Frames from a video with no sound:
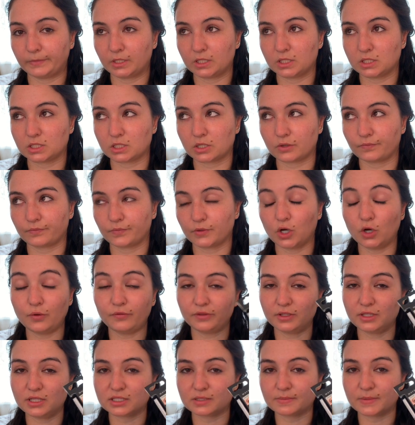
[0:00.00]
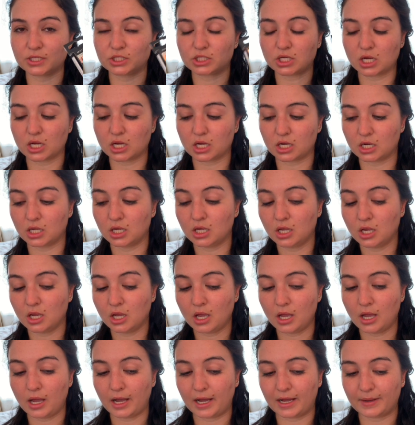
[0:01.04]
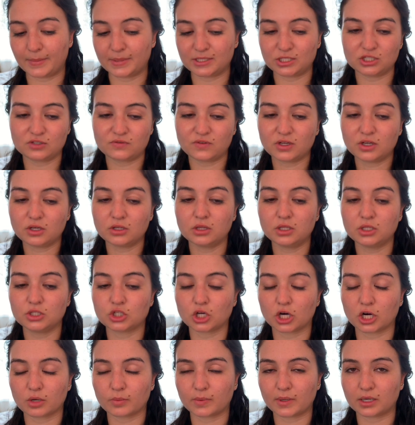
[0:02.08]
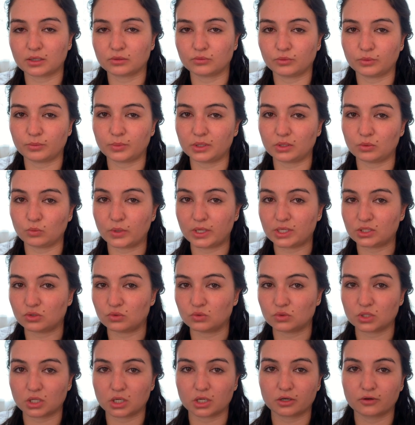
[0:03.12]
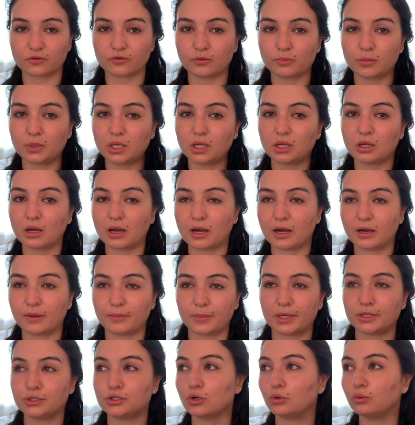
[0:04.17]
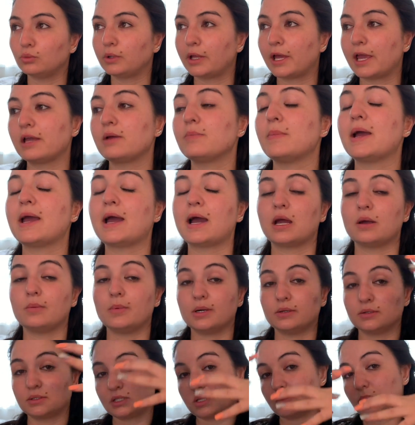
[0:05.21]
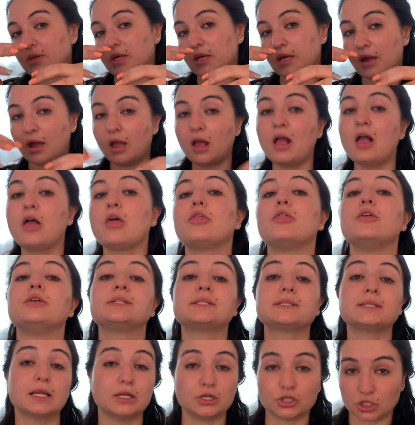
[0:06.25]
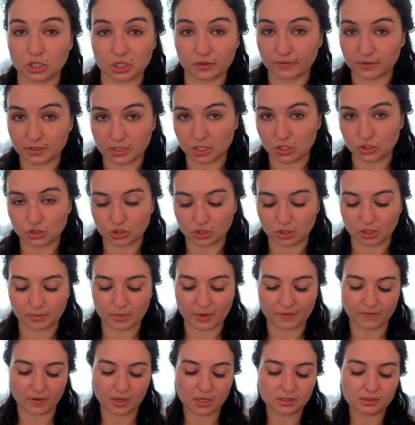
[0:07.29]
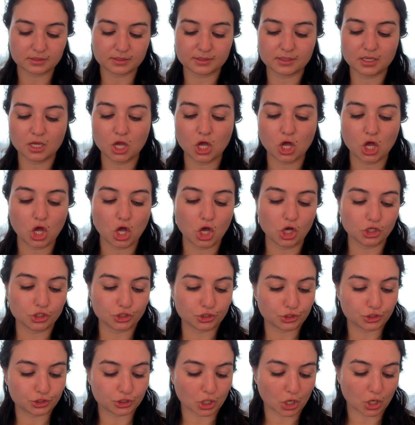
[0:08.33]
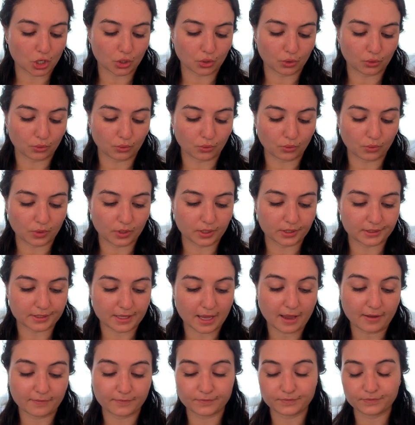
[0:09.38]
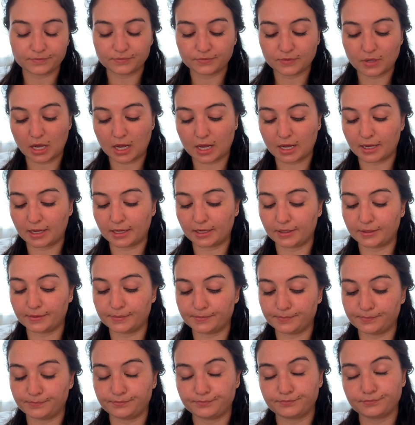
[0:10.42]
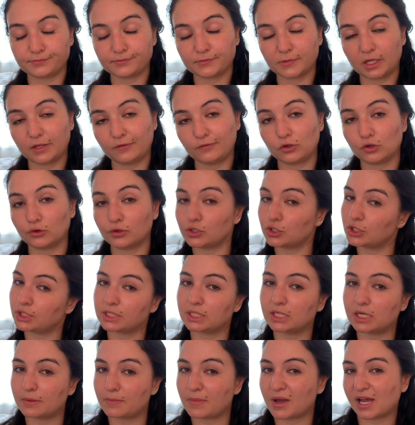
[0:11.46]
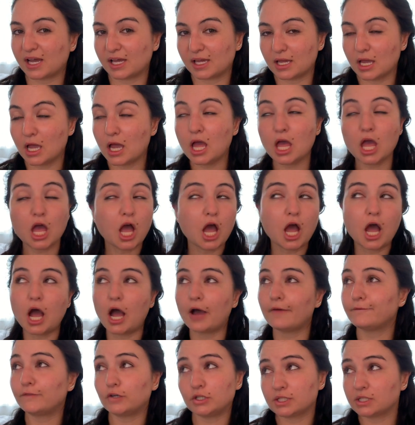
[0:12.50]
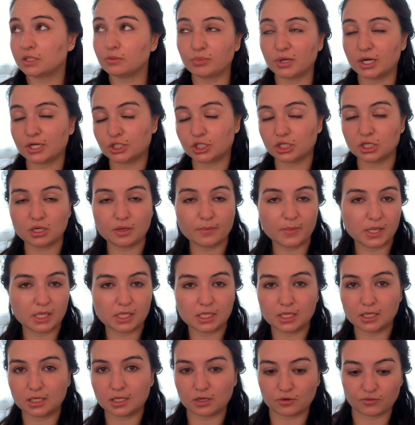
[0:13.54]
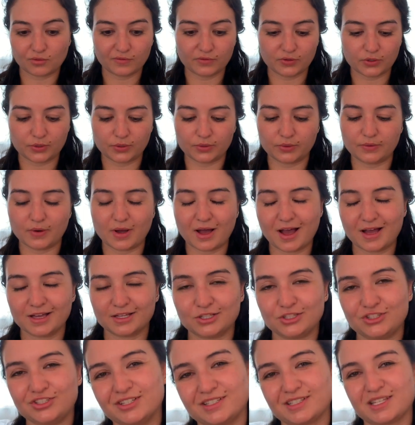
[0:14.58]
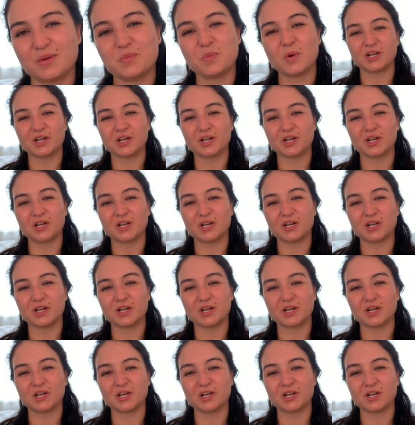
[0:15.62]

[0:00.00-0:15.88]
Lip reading: So hopefully this is my shade. I just figured the dark brown would be way too dark for me. I don't like my eyebrows to be the center of attention on my face. So yeah, if you're interested in my first impression and opinion and review, just keep